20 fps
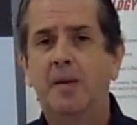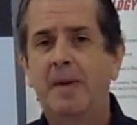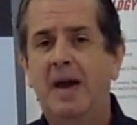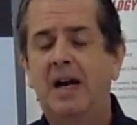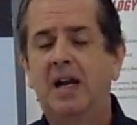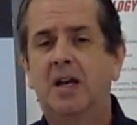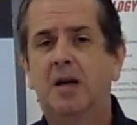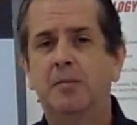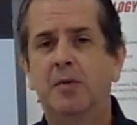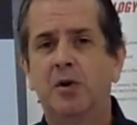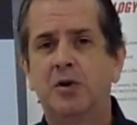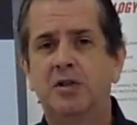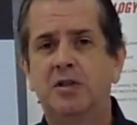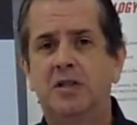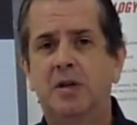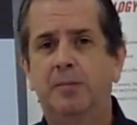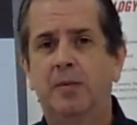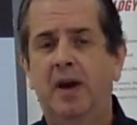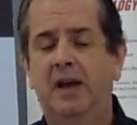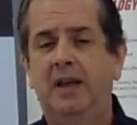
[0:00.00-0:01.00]
automatic
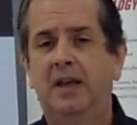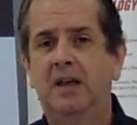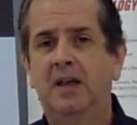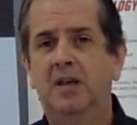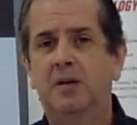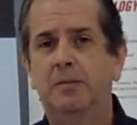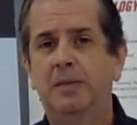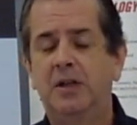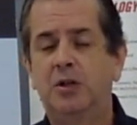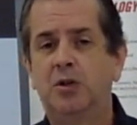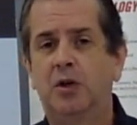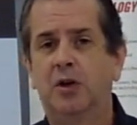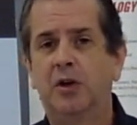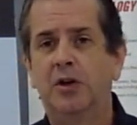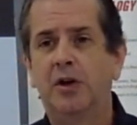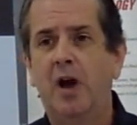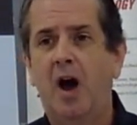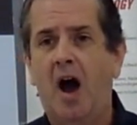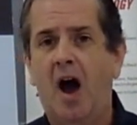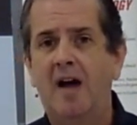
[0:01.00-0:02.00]
emergency braking can be
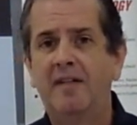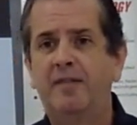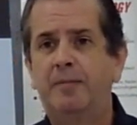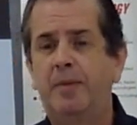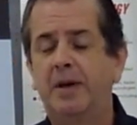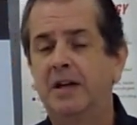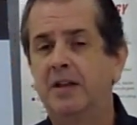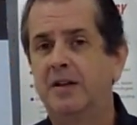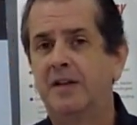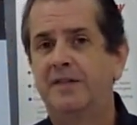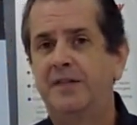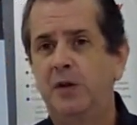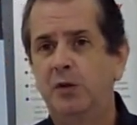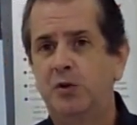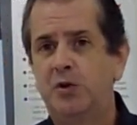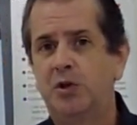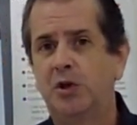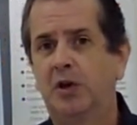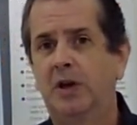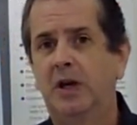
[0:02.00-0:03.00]
turned off, but in the
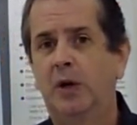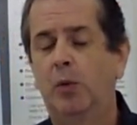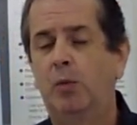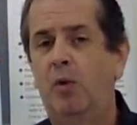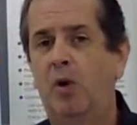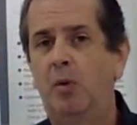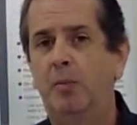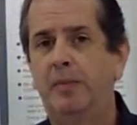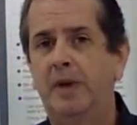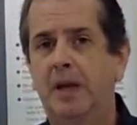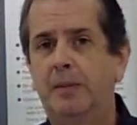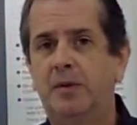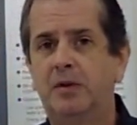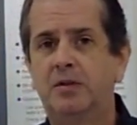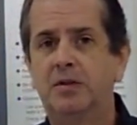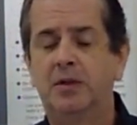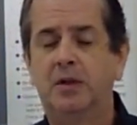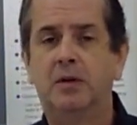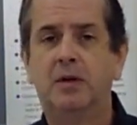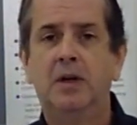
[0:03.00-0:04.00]
future, it won't be
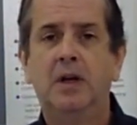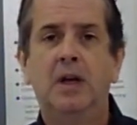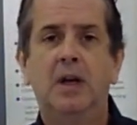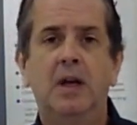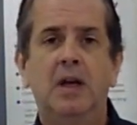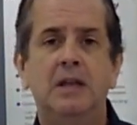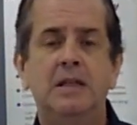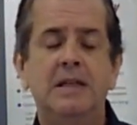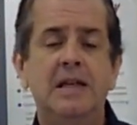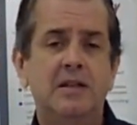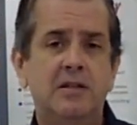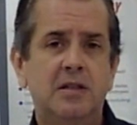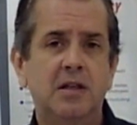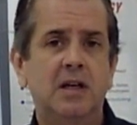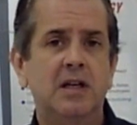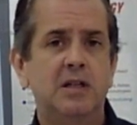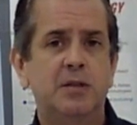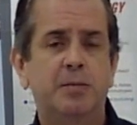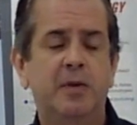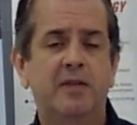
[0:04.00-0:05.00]
able to. N H T S
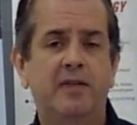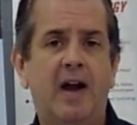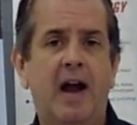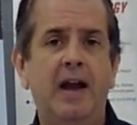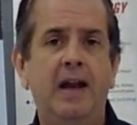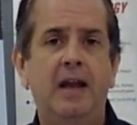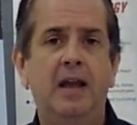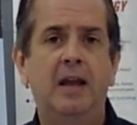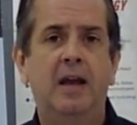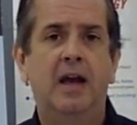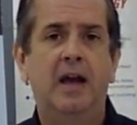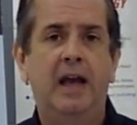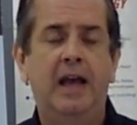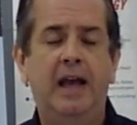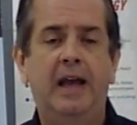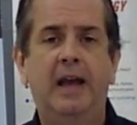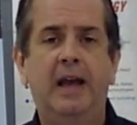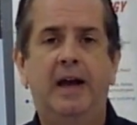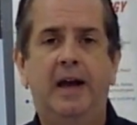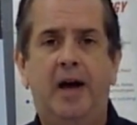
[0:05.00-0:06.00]
A is providing
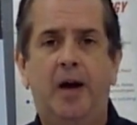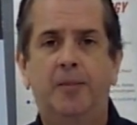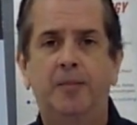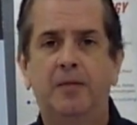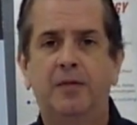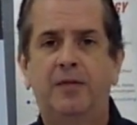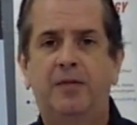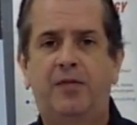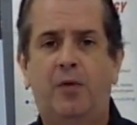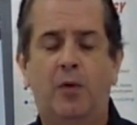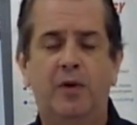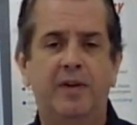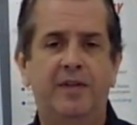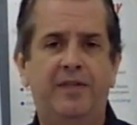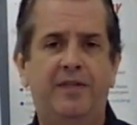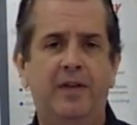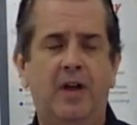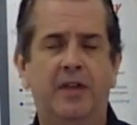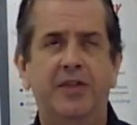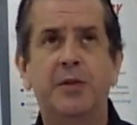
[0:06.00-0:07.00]
a, um, four to,
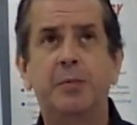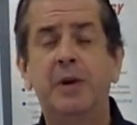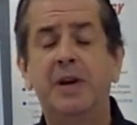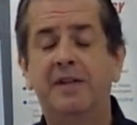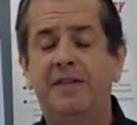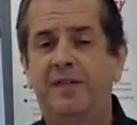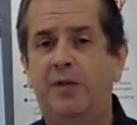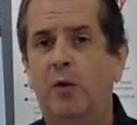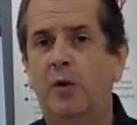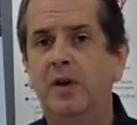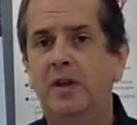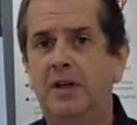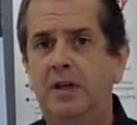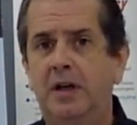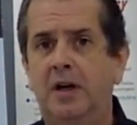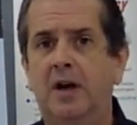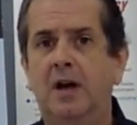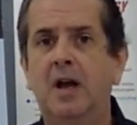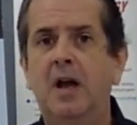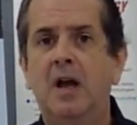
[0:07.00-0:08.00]
a three to four
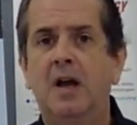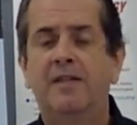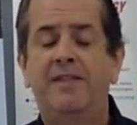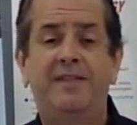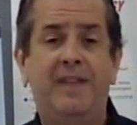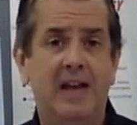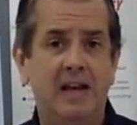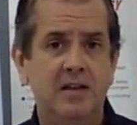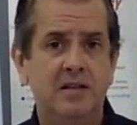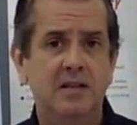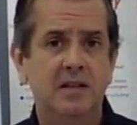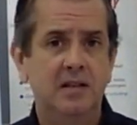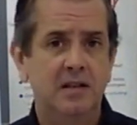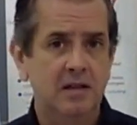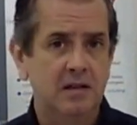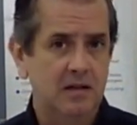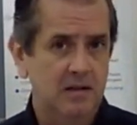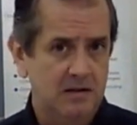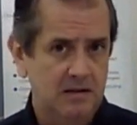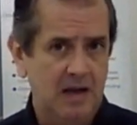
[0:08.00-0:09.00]
year
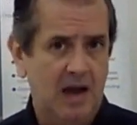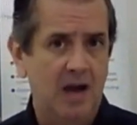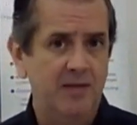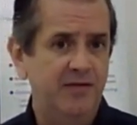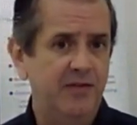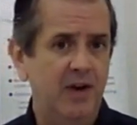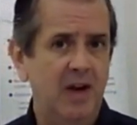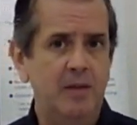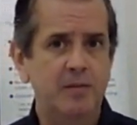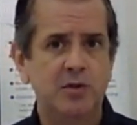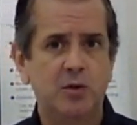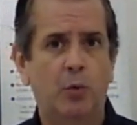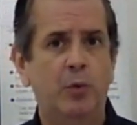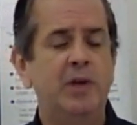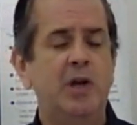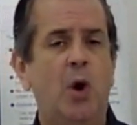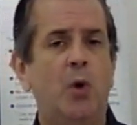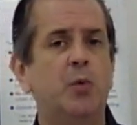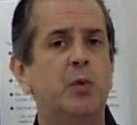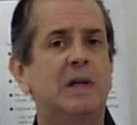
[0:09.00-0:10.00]
phase-in time frame, so
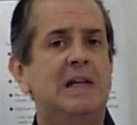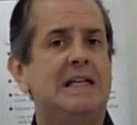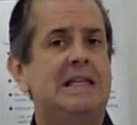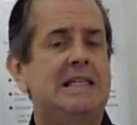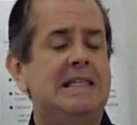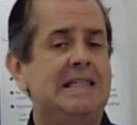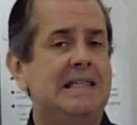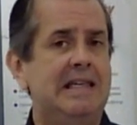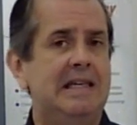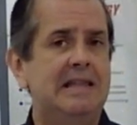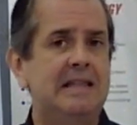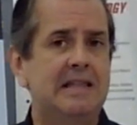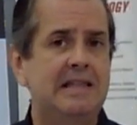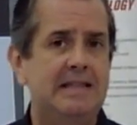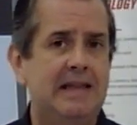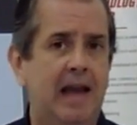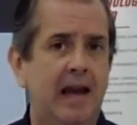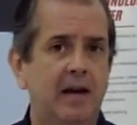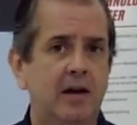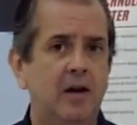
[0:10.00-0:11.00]
we don't really see the
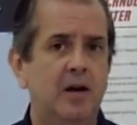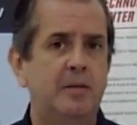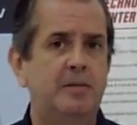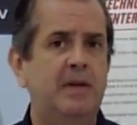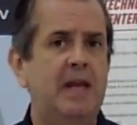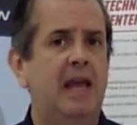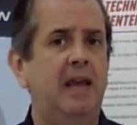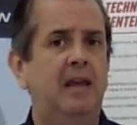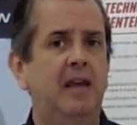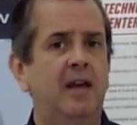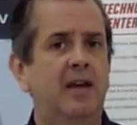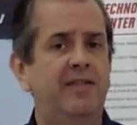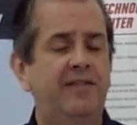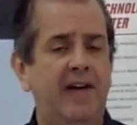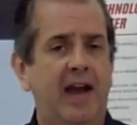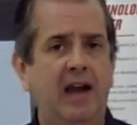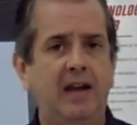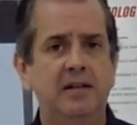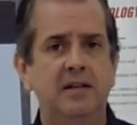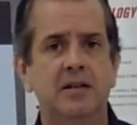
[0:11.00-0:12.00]
standard taking
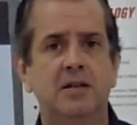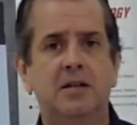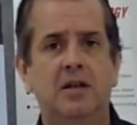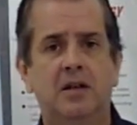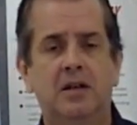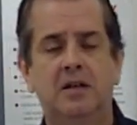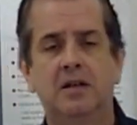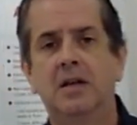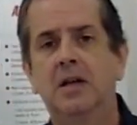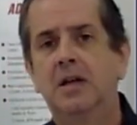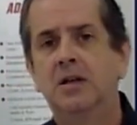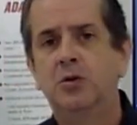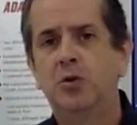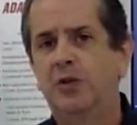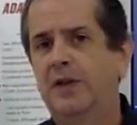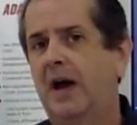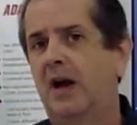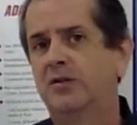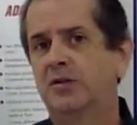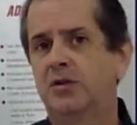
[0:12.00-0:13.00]
effect until
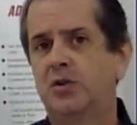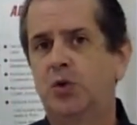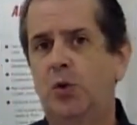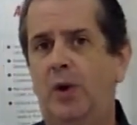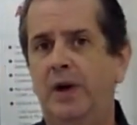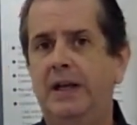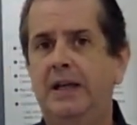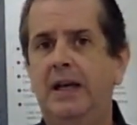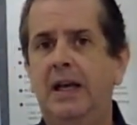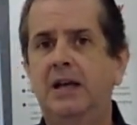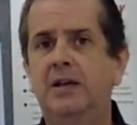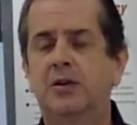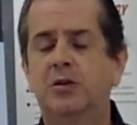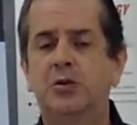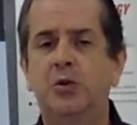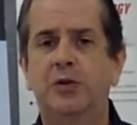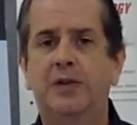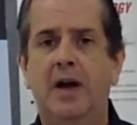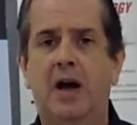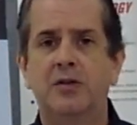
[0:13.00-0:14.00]
two thousand twenty-eight or
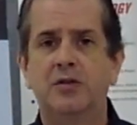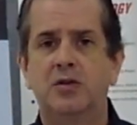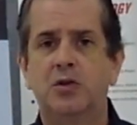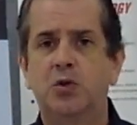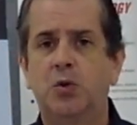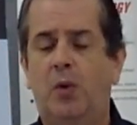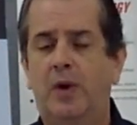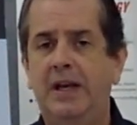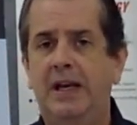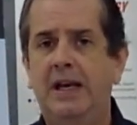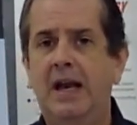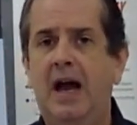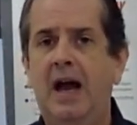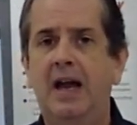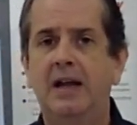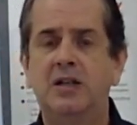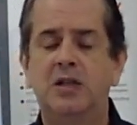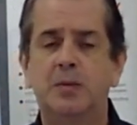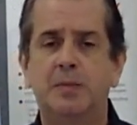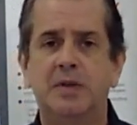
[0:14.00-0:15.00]
two thousand
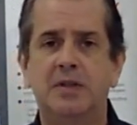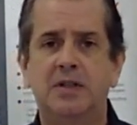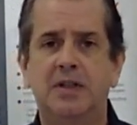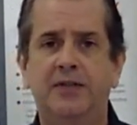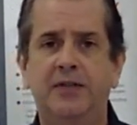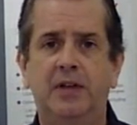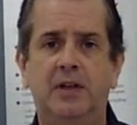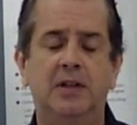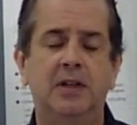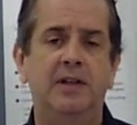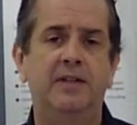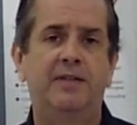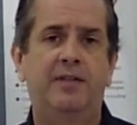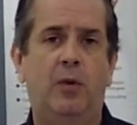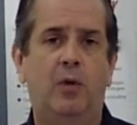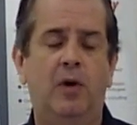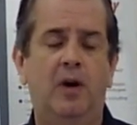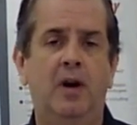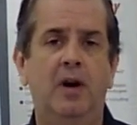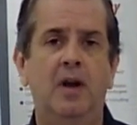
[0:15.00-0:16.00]
twenty-nine, specifically
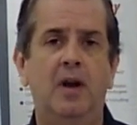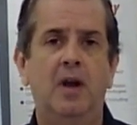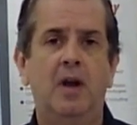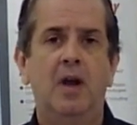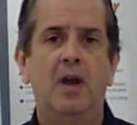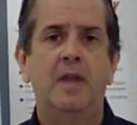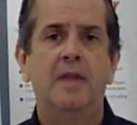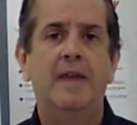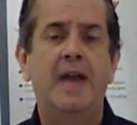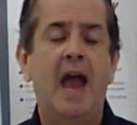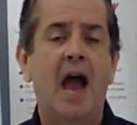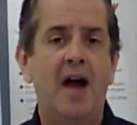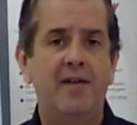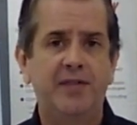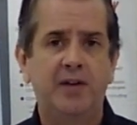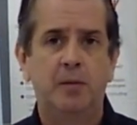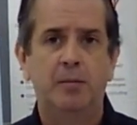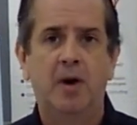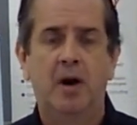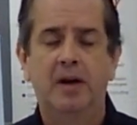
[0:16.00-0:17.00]
for the
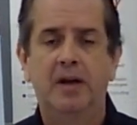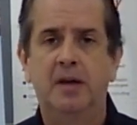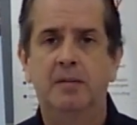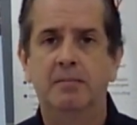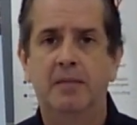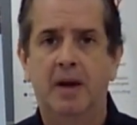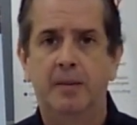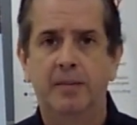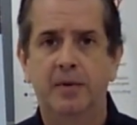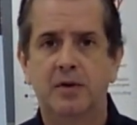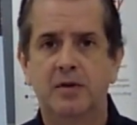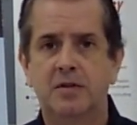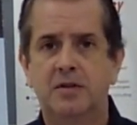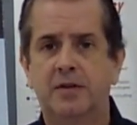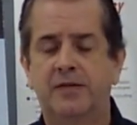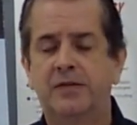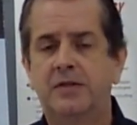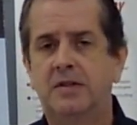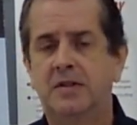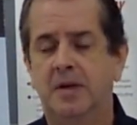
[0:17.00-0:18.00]
aftermarket
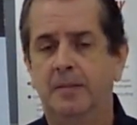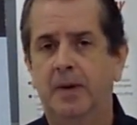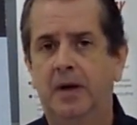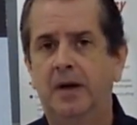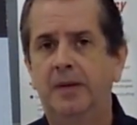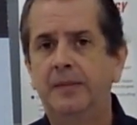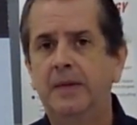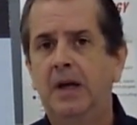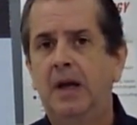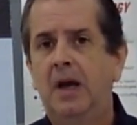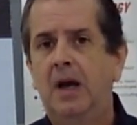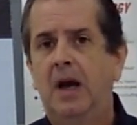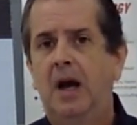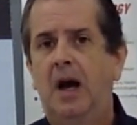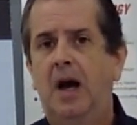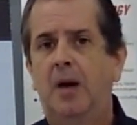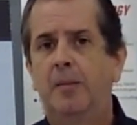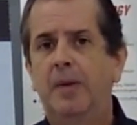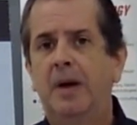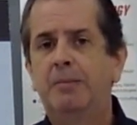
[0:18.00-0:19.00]
members of SEMA.
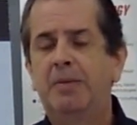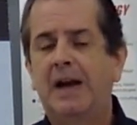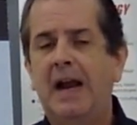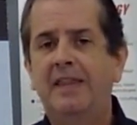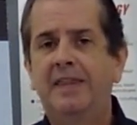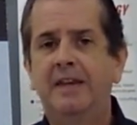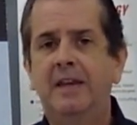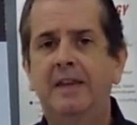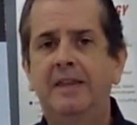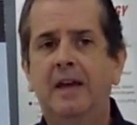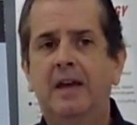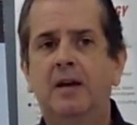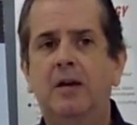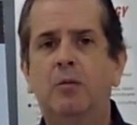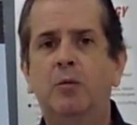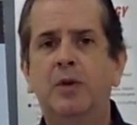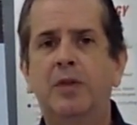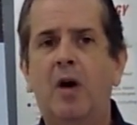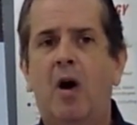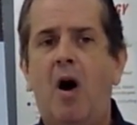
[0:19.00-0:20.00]
Um, but I think
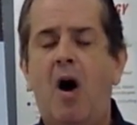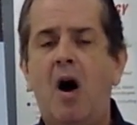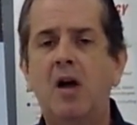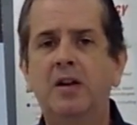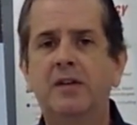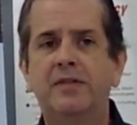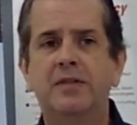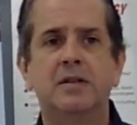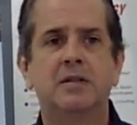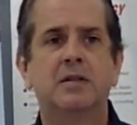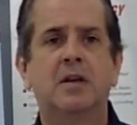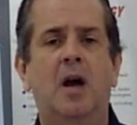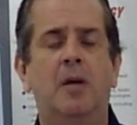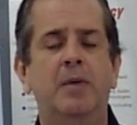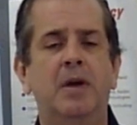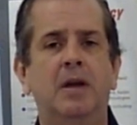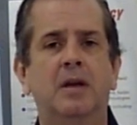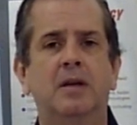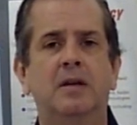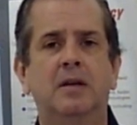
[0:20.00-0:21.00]
that with all of this
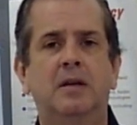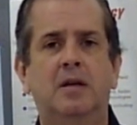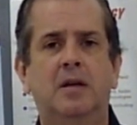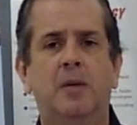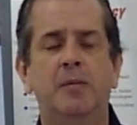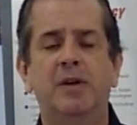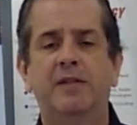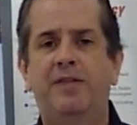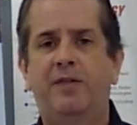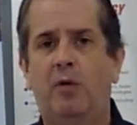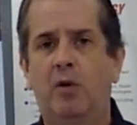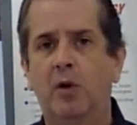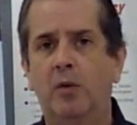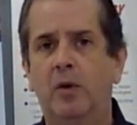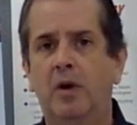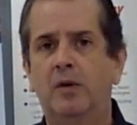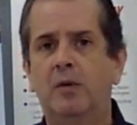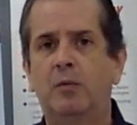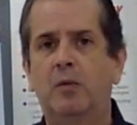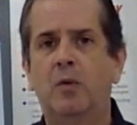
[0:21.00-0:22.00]
coming coming
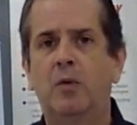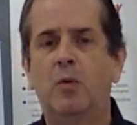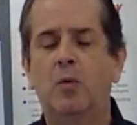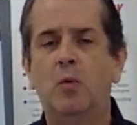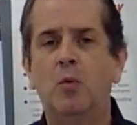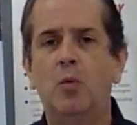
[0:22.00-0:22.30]
forward,